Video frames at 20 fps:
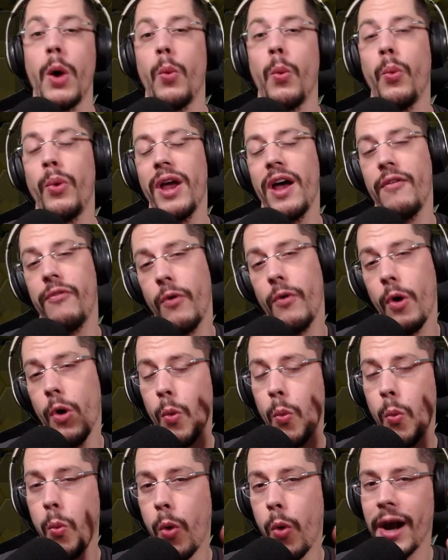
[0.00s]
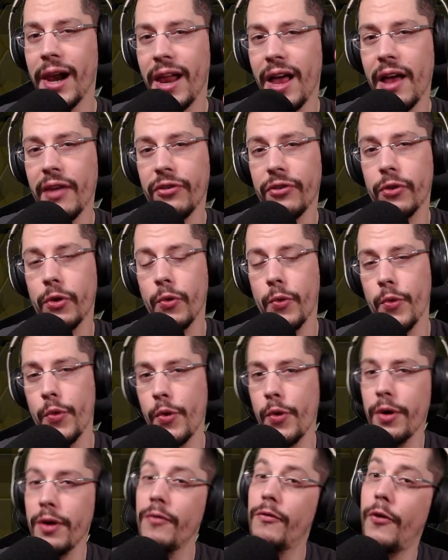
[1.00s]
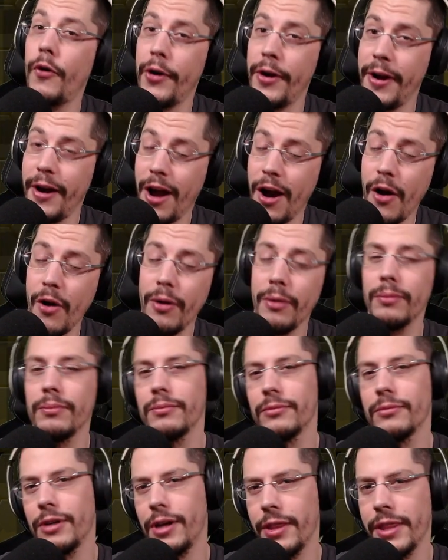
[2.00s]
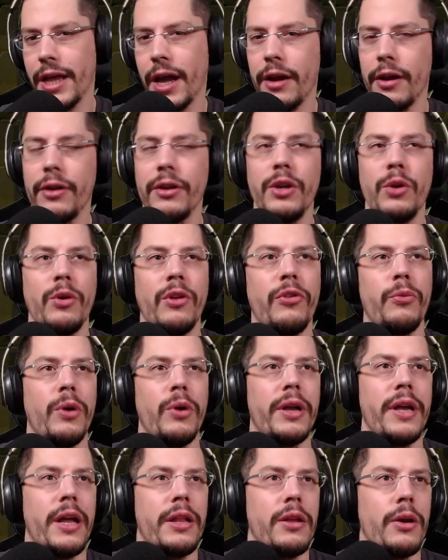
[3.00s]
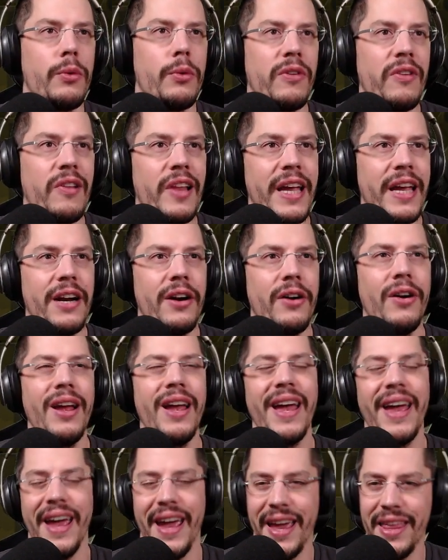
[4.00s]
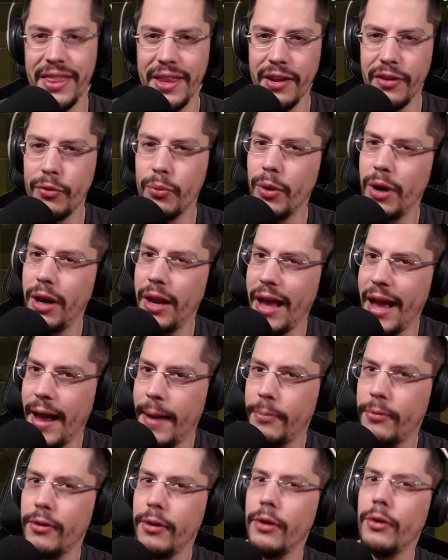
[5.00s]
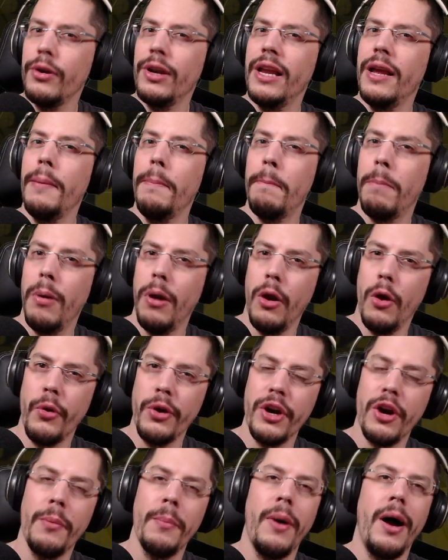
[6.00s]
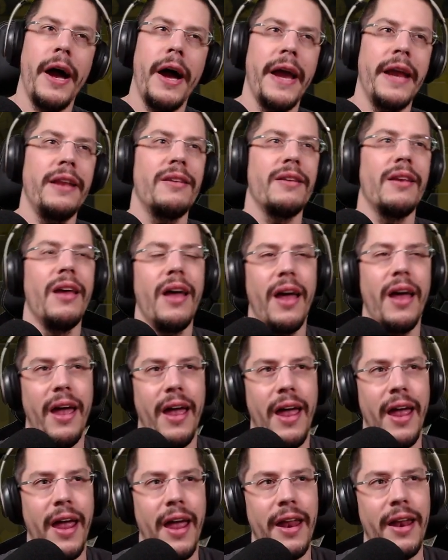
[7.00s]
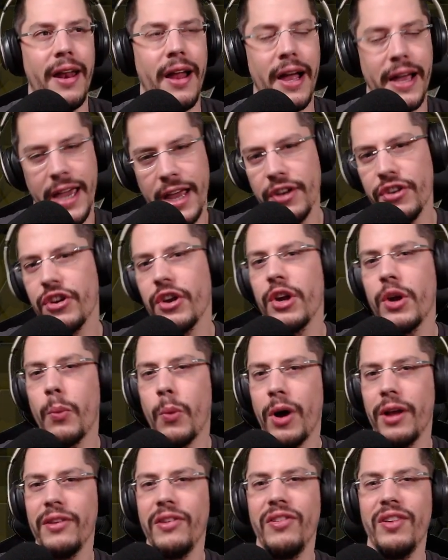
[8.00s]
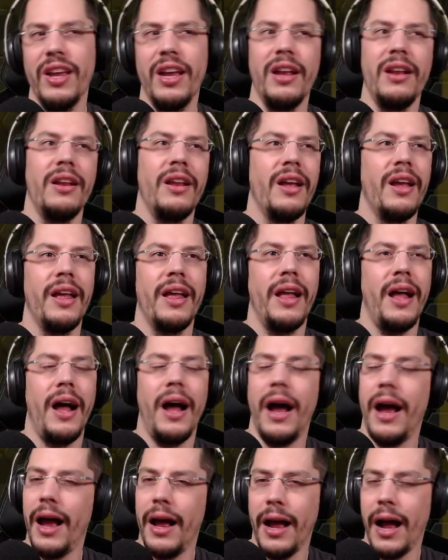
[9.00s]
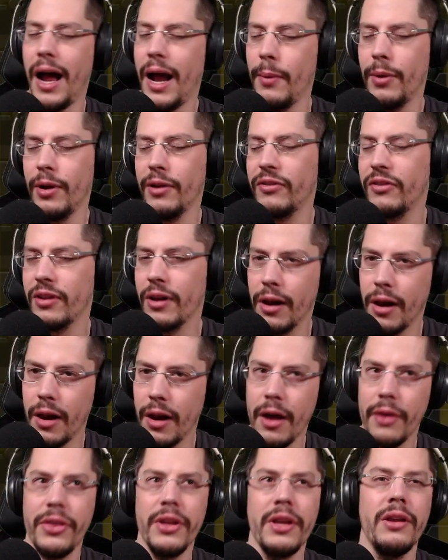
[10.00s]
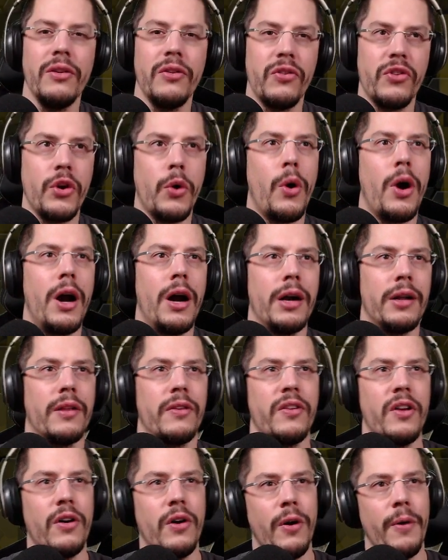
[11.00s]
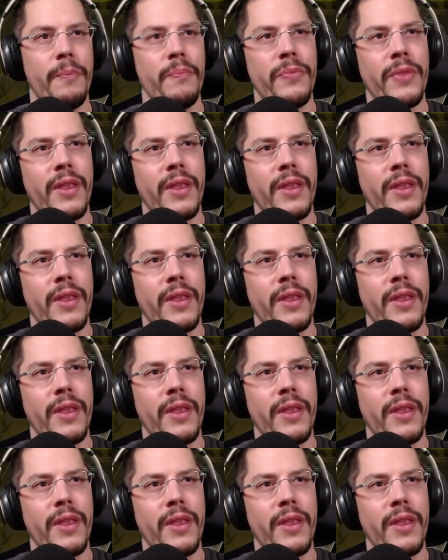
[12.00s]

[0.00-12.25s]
We have one last rune for now. Well, the other units will get their runes later, and this will absolutely blow your mind. And I can show you one scene. I was laughing so hard. So,